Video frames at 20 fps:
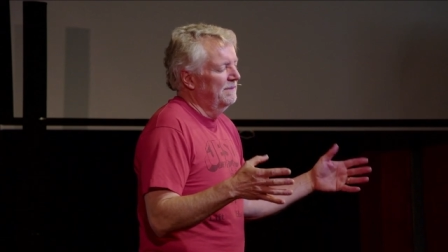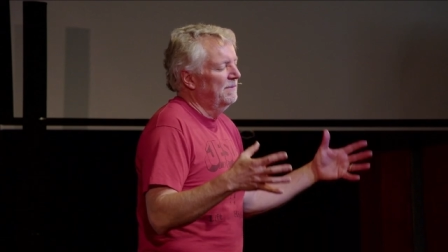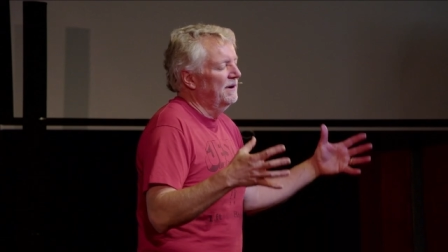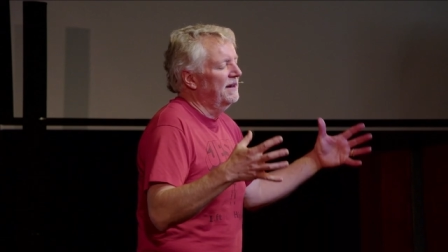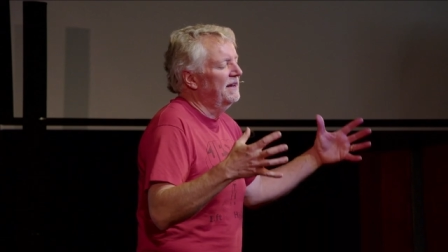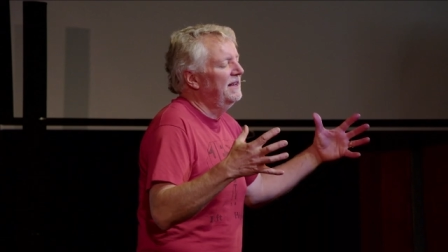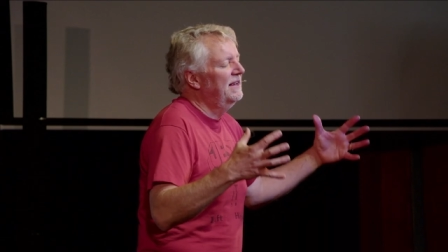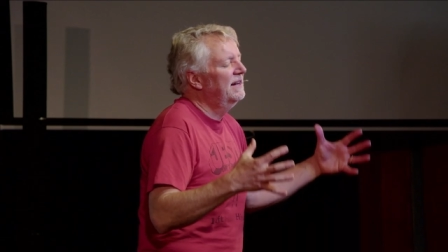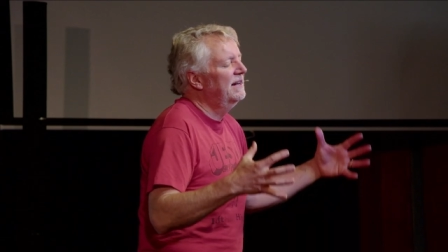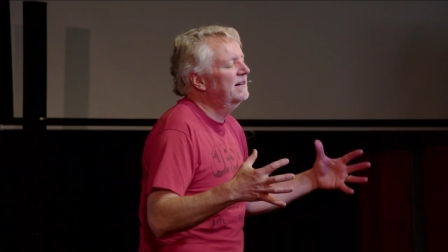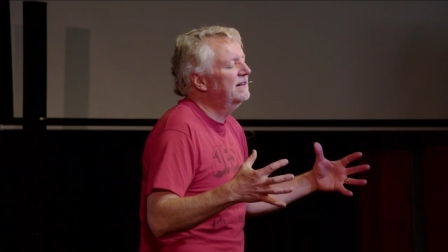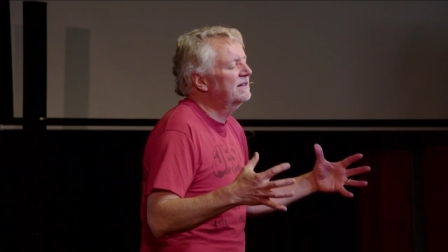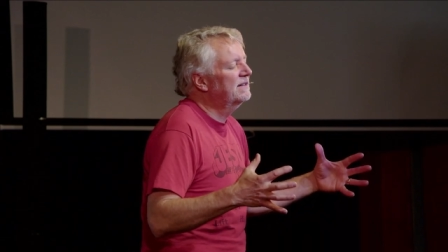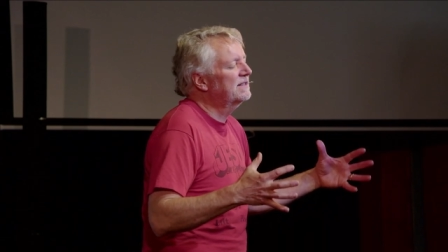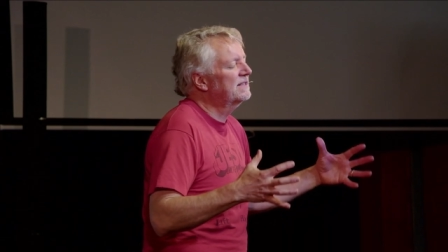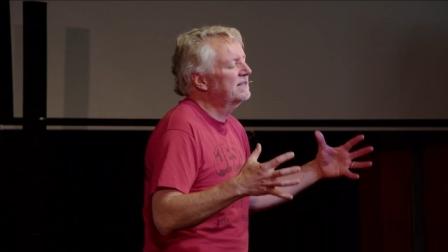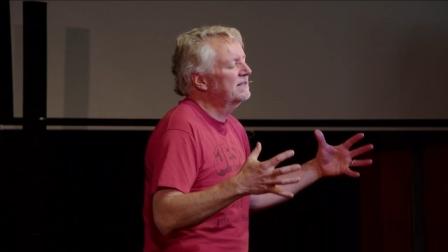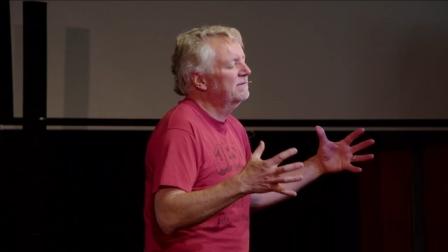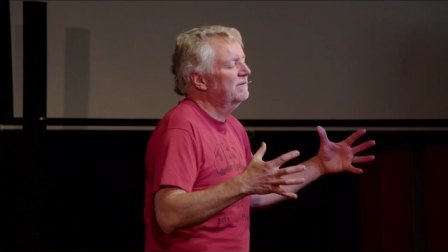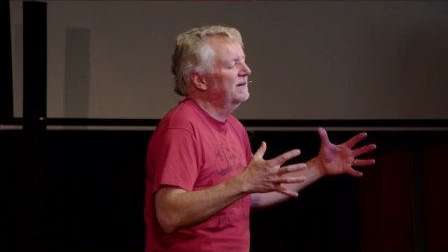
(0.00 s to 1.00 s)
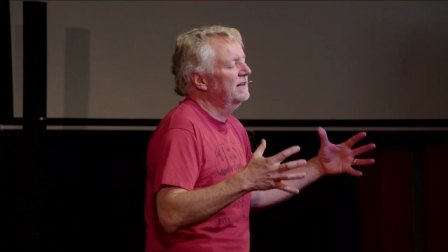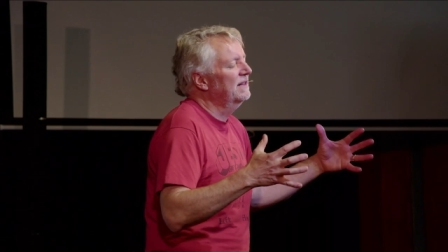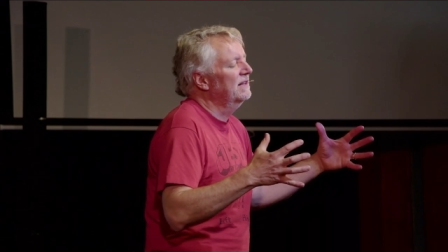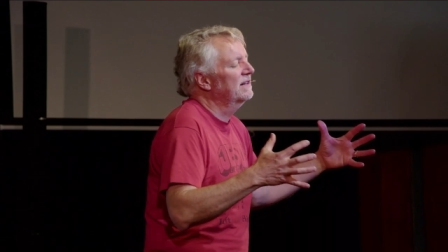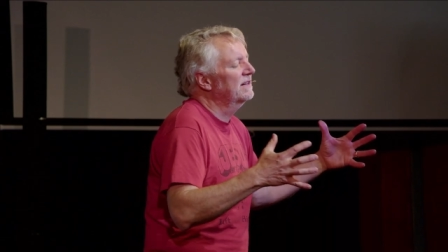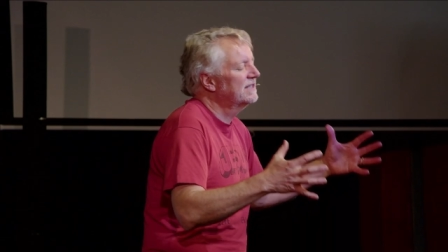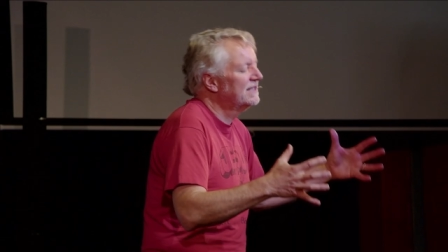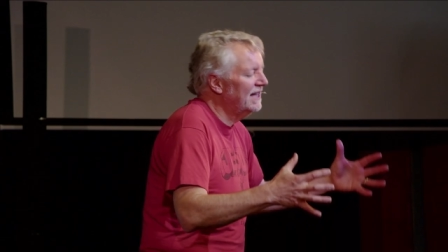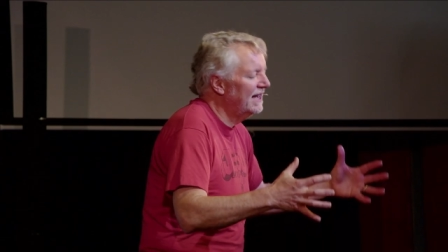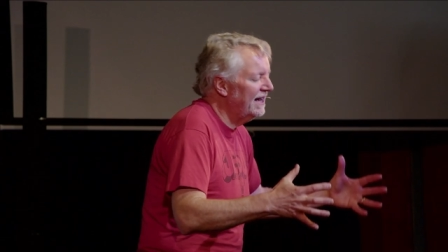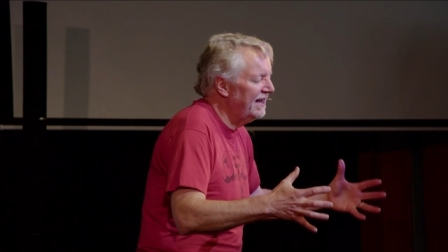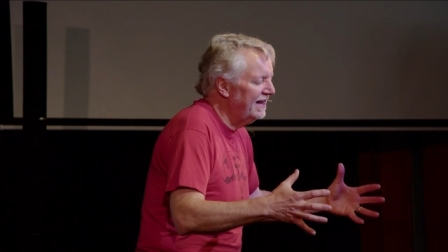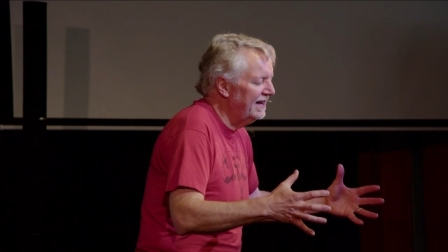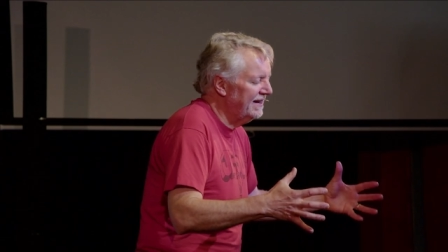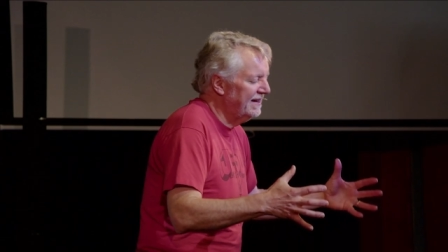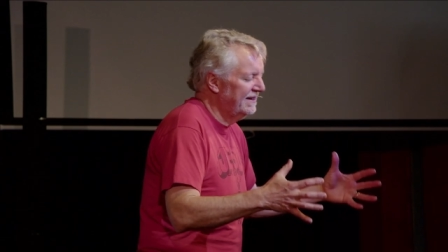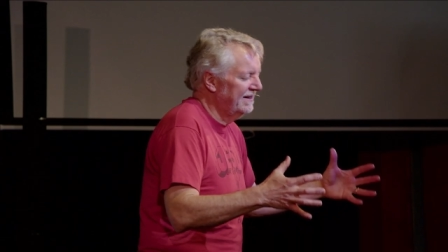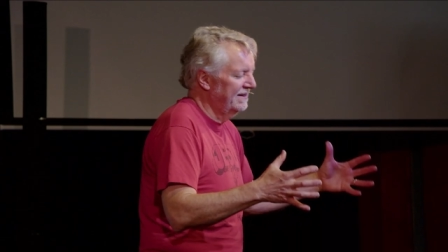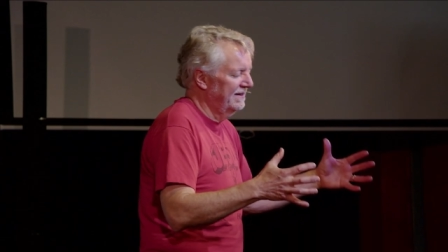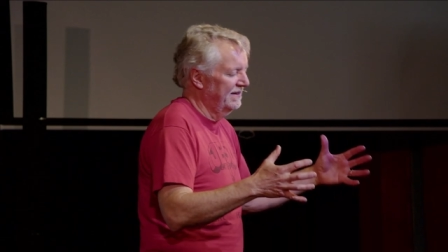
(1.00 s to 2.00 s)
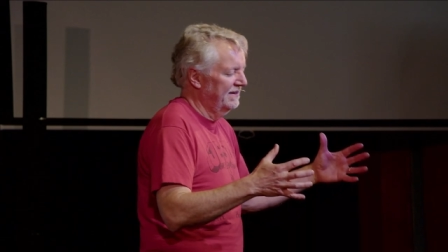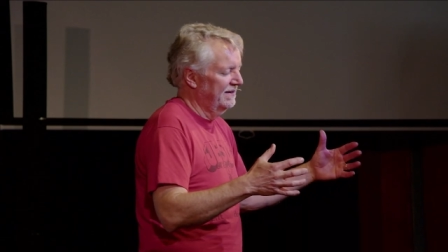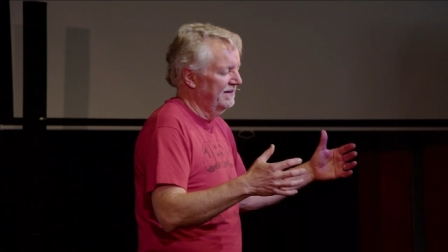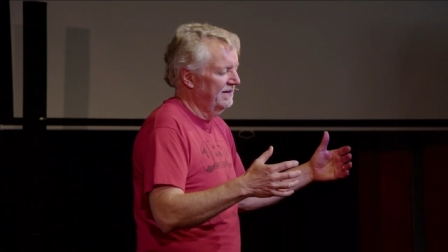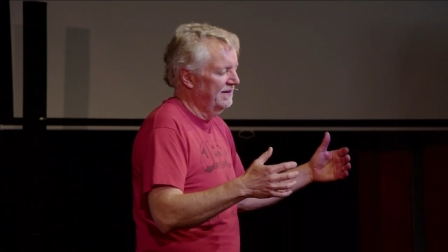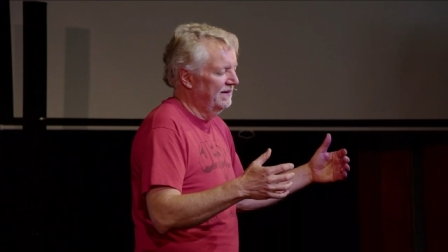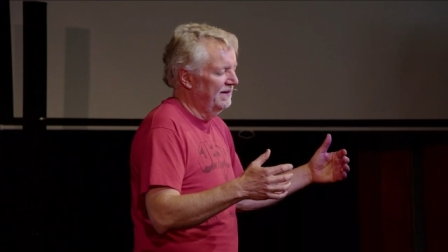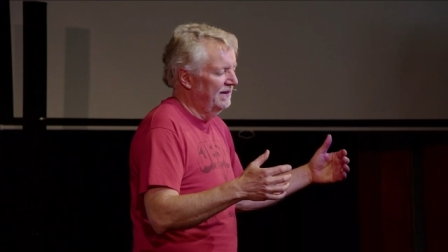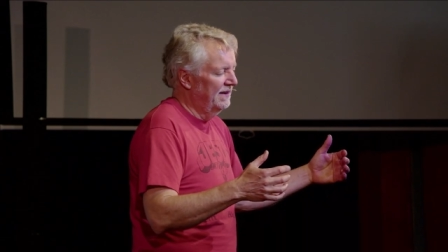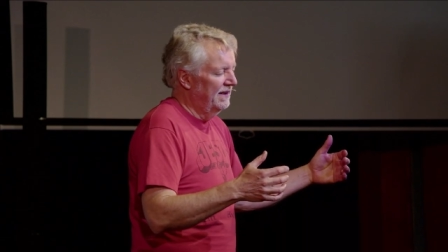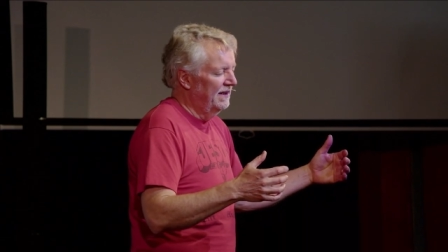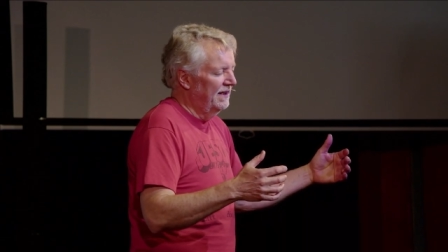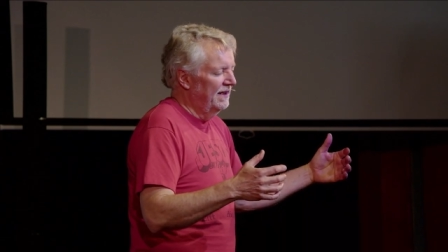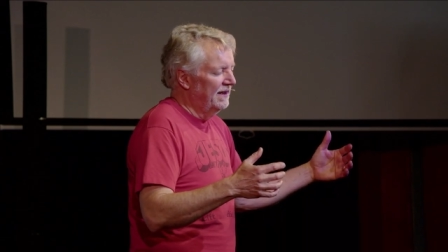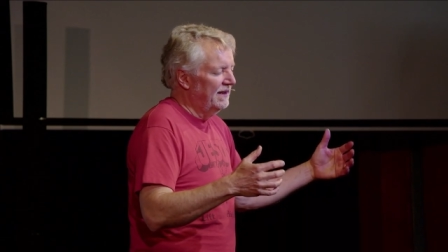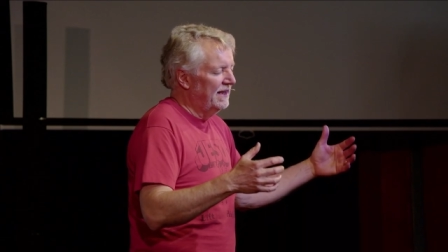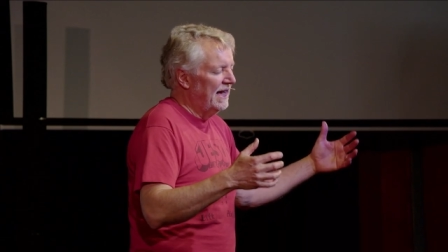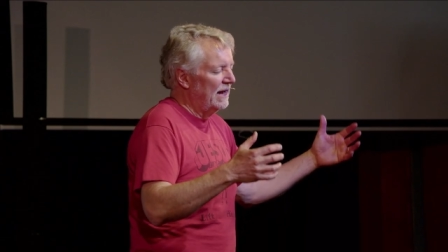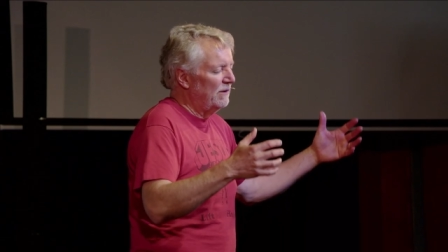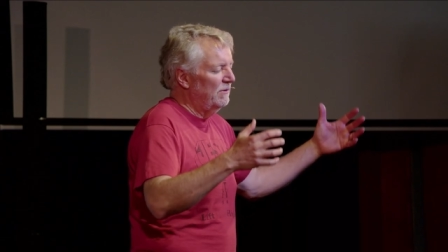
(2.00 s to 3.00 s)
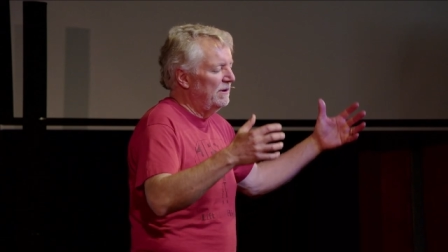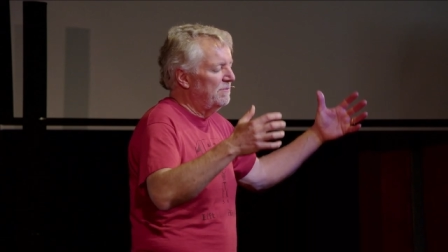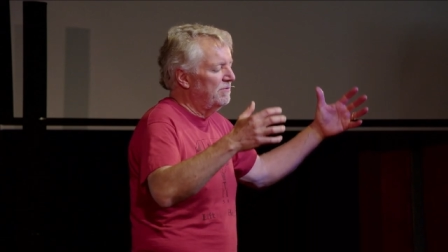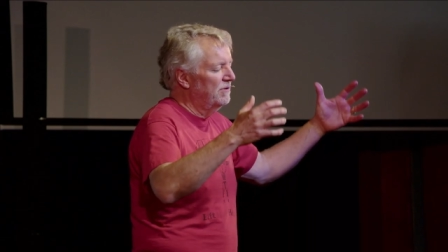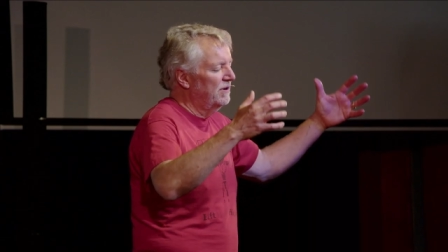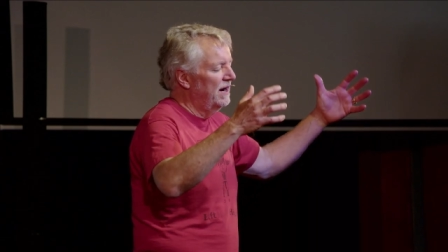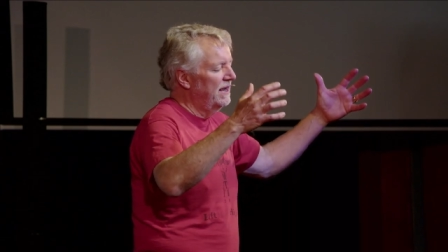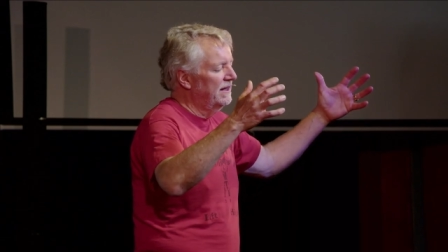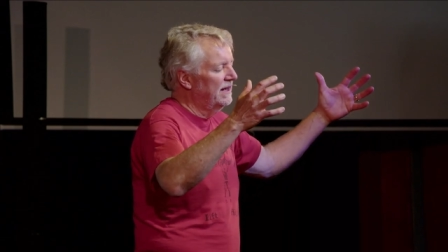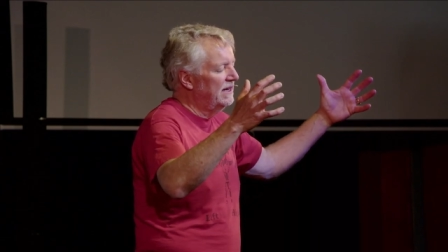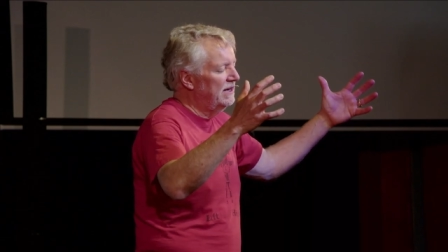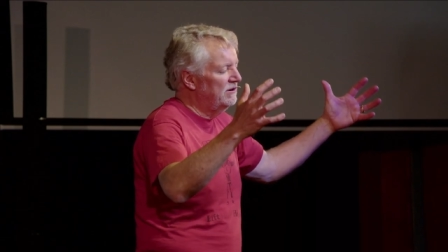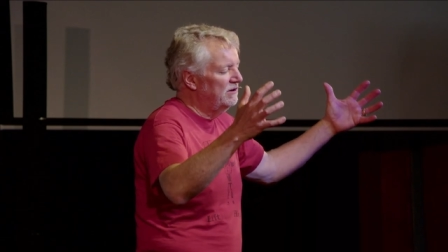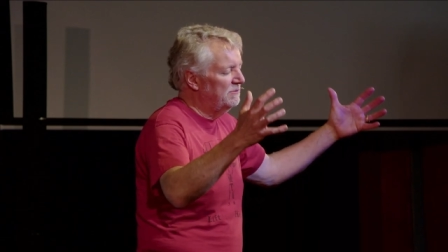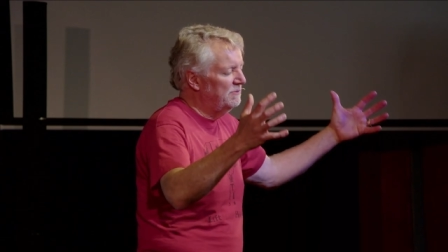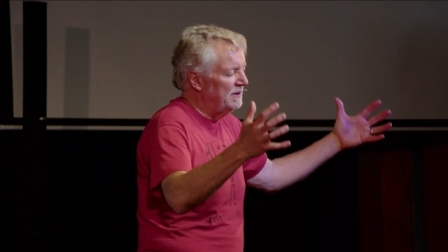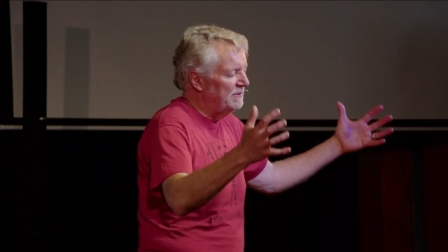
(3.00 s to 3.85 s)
but here's what it looks like. God, we pray that you would